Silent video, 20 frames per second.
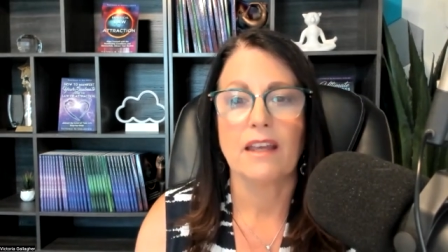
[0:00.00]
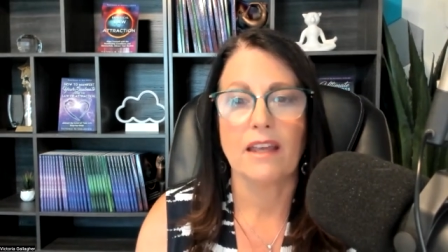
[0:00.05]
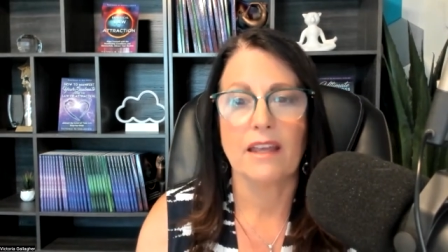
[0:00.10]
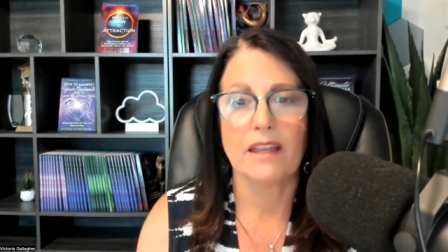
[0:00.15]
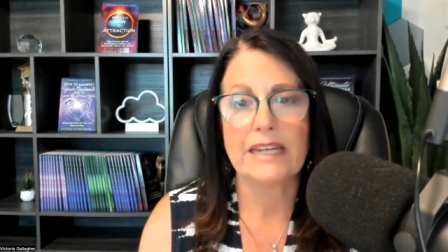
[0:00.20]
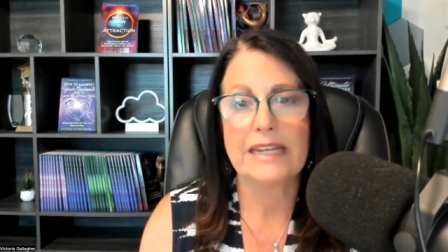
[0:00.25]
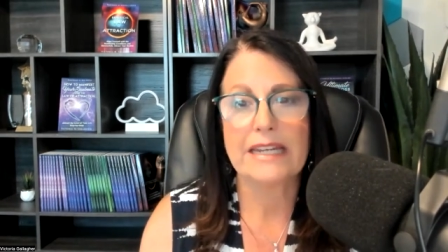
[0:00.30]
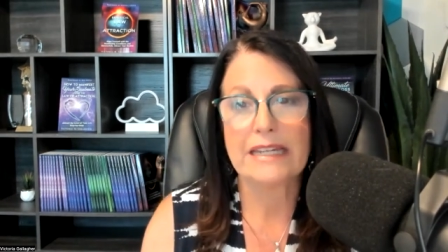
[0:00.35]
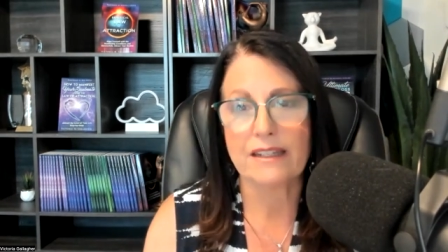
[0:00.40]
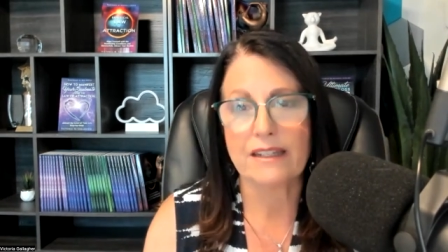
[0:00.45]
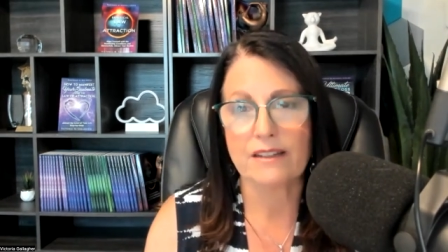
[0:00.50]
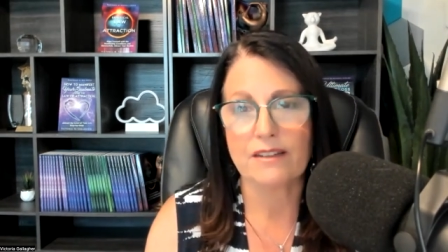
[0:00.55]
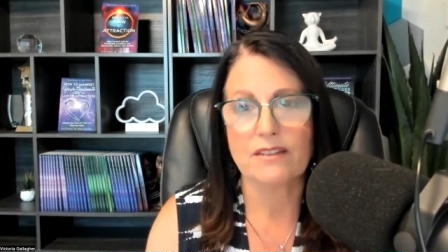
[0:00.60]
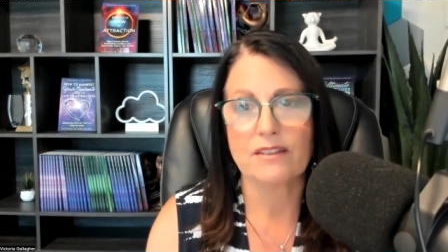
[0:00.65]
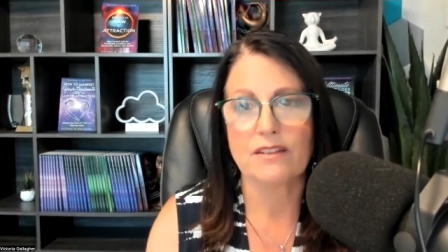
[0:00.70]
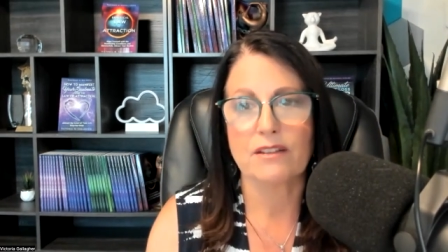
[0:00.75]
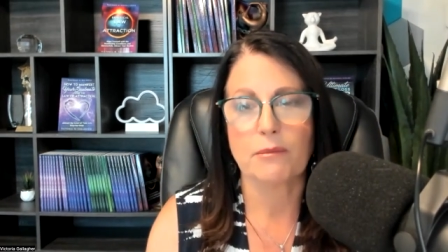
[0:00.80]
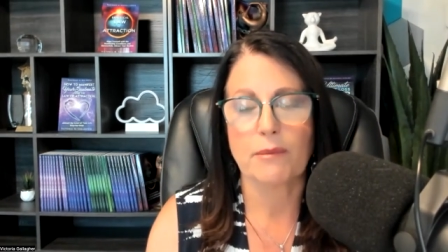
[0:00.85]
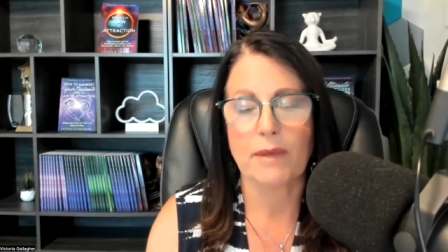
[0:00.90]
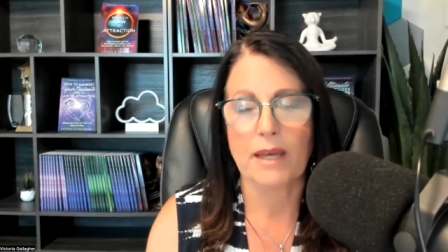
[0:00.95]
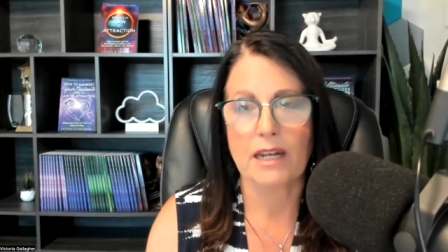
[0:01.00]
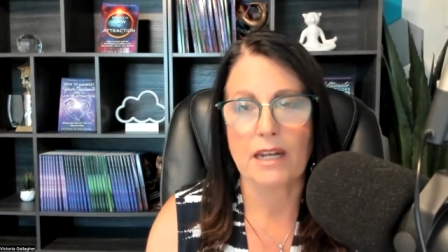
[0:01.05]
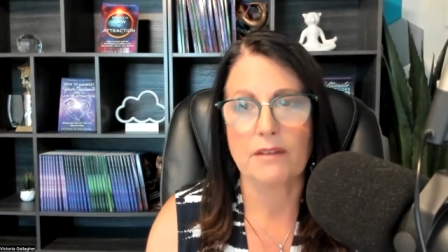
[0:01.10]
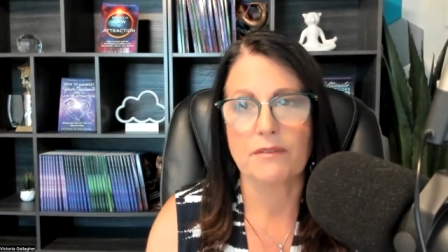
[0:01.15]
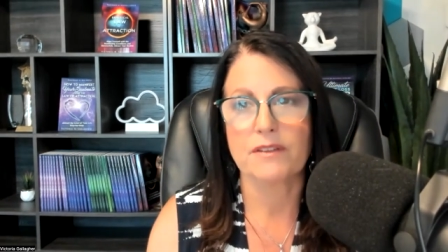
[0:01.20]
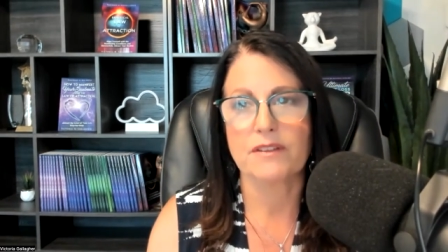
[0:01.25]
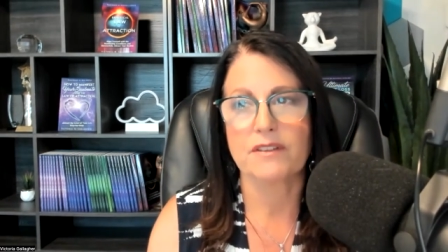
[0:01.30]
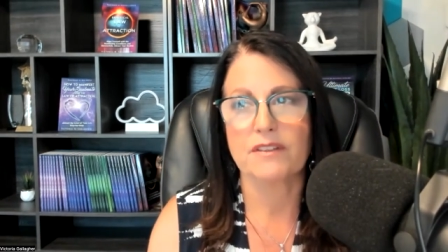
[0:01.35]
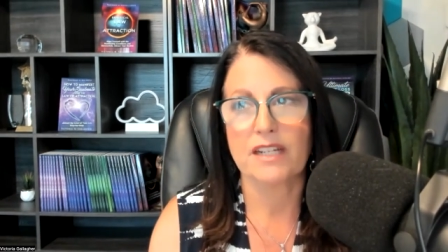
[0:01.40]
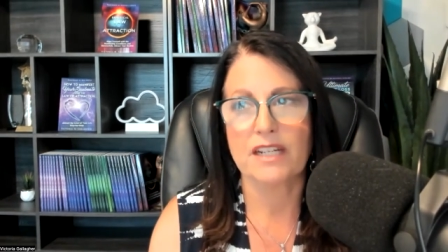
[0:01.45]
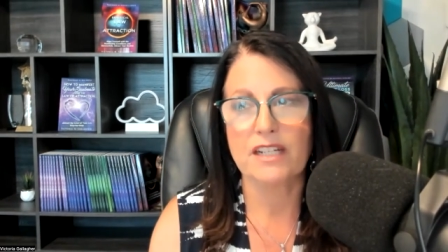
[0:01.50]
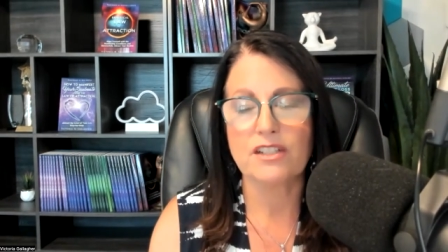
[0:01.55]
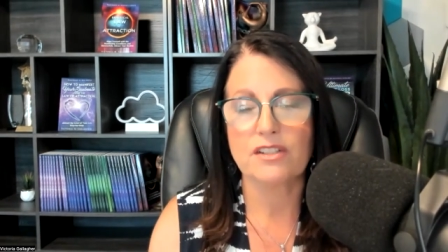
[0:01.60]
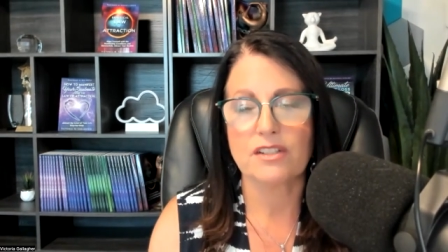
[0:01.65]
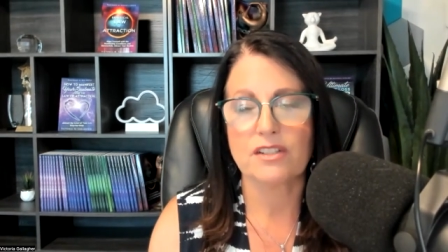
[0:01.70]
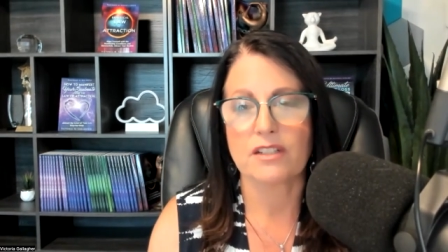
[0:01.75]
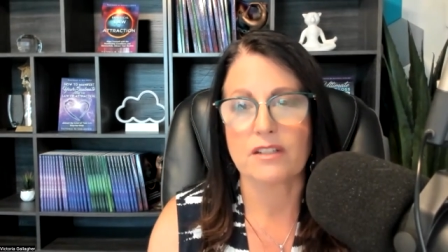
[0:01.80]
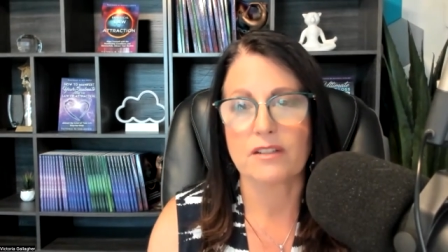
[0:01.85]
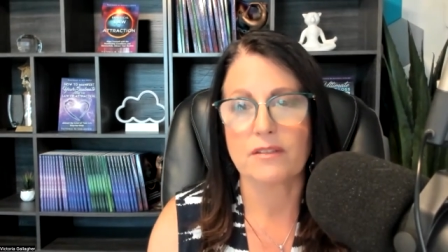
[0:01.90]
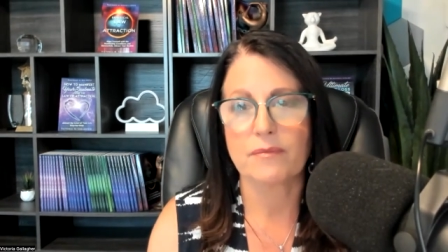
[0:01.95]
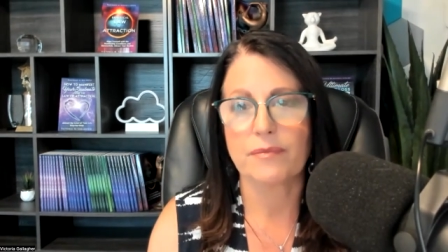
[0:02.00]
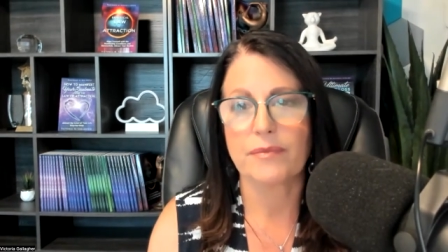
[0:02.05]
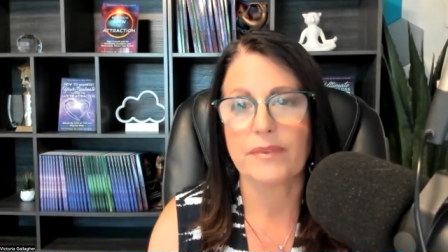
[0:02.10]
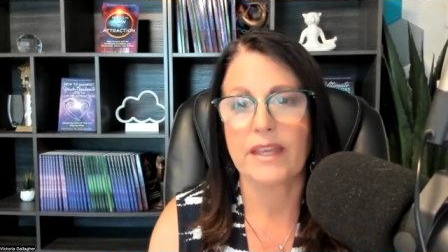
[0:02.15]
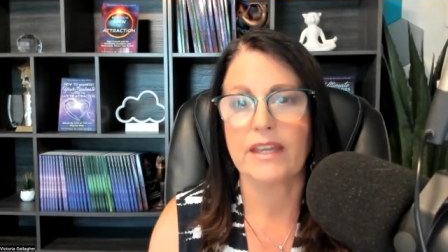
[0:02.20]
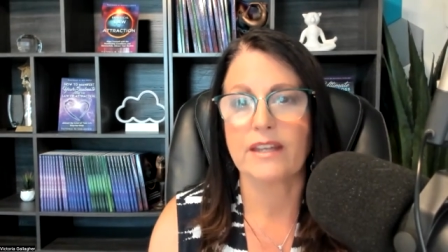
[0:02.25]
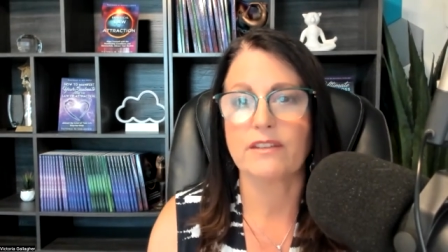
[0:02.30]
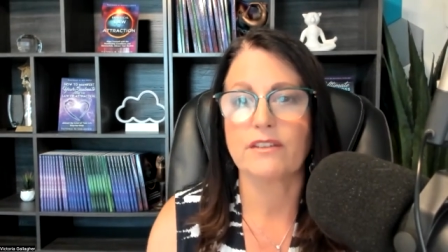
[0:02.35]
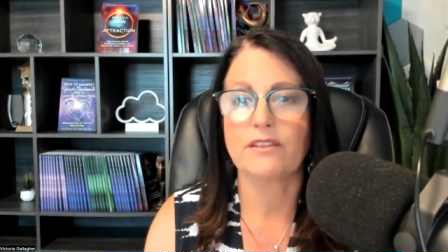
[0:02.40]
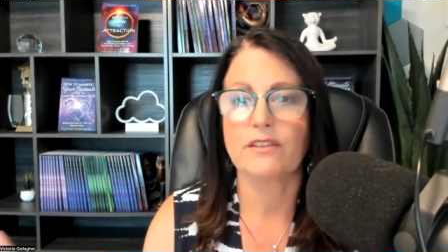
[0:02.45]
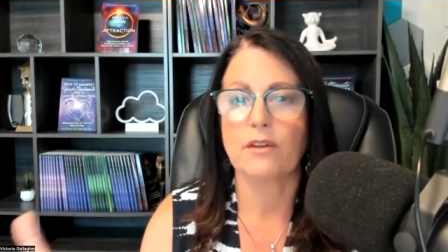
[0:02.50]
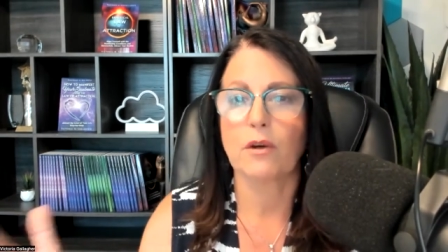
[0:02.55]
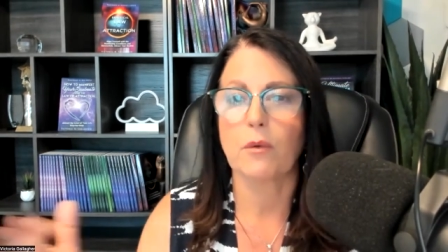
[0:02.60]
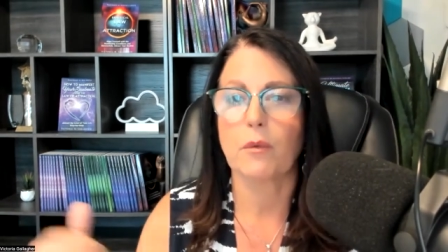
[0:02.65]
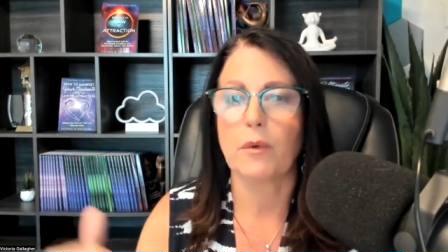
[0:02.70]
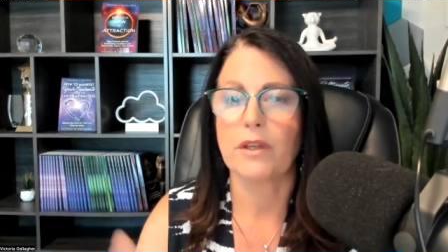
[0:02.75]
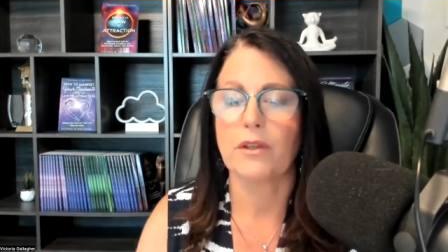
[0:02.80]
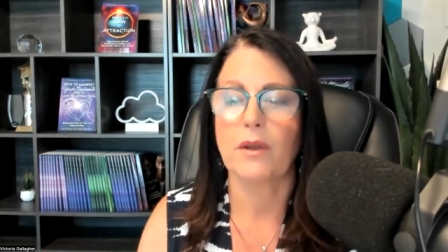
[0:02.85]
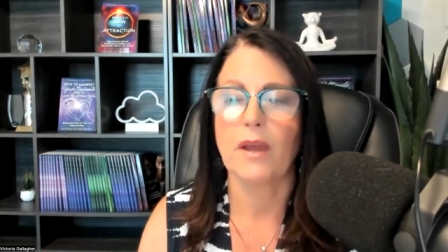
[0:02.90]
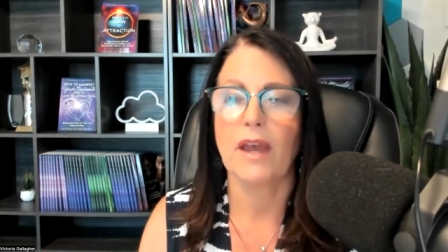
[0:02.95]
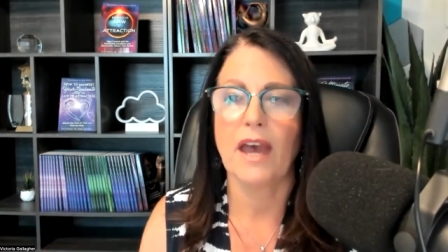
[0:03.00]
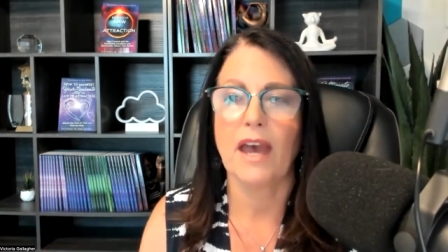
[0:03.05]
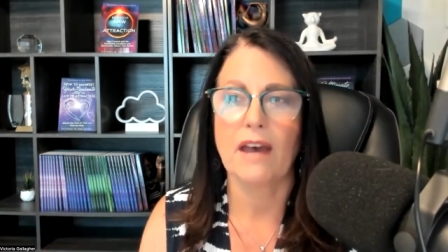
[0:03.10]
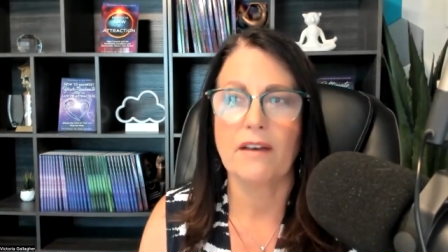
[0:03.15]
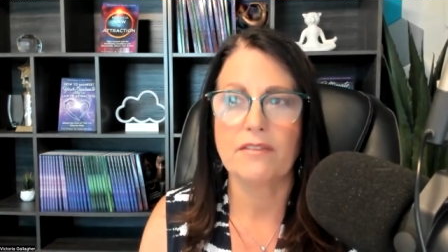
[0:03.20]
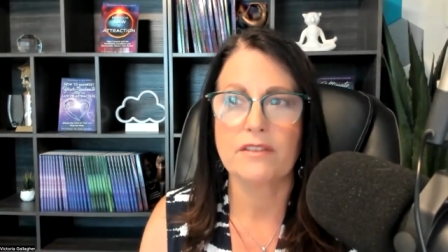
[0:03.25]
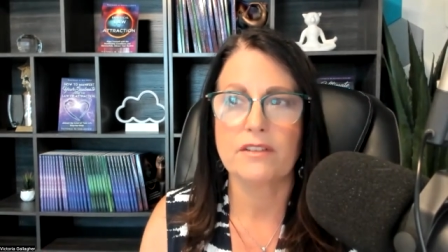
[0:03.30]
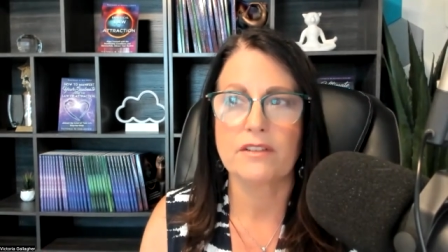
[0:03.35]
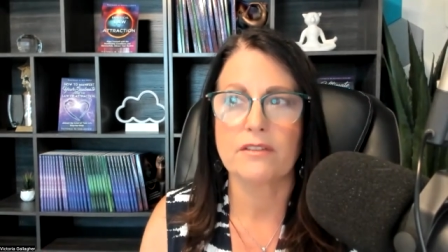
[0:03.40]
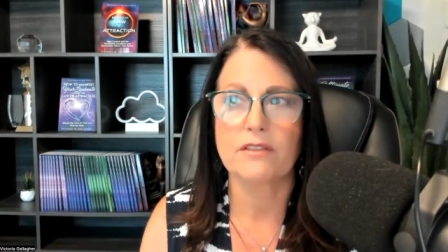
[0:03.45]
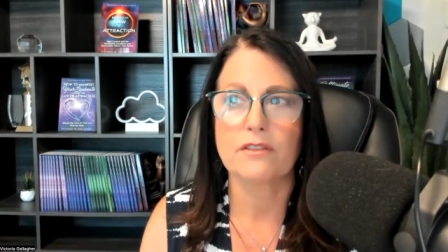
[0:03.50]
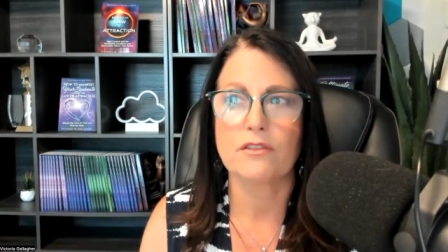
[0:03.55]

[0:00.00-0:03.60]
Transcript: an instant manifestation. And so, mm-hmm. what you have to